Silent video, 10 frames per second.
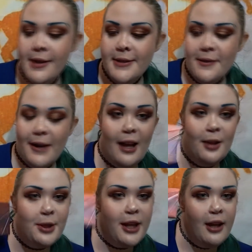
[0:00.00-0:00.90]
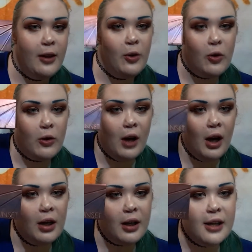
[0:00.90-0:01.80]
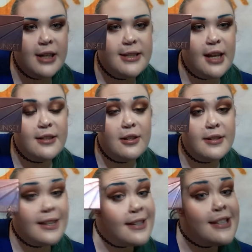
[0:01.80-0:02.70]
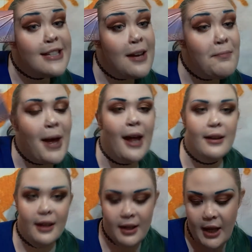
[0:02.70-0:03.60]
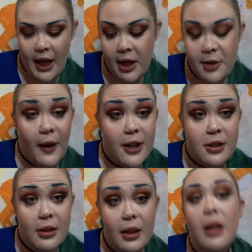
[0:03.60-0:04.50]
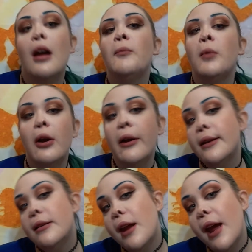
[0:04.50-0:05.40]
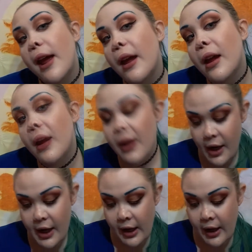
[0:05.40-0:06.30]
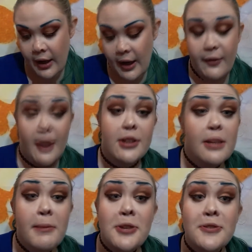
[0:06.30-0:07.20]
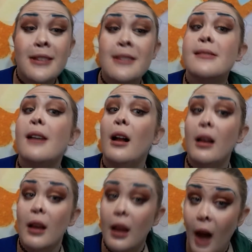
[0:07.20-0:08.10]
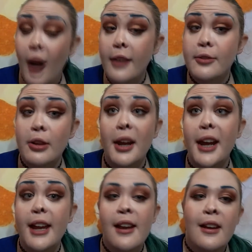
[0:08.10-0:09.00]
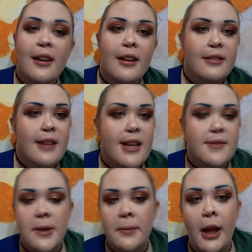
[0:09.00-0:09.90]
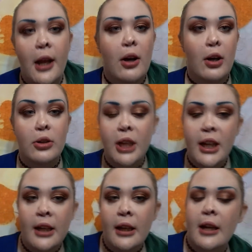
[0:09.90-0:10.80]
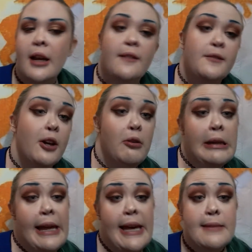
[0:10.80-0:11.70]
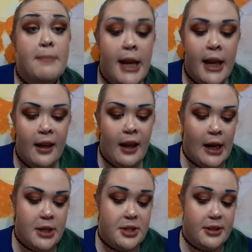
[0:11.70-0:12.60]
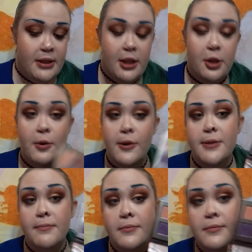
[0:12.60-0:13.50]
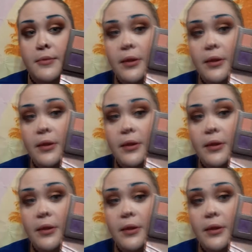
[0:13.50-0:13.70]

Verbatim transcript: So I got the Lorac Desert Sunset palette, and I've actually, I'm wearing it today, and I've actually been using this a lot for like days when I'm like called in and I have to go in last minute and I just need to throw some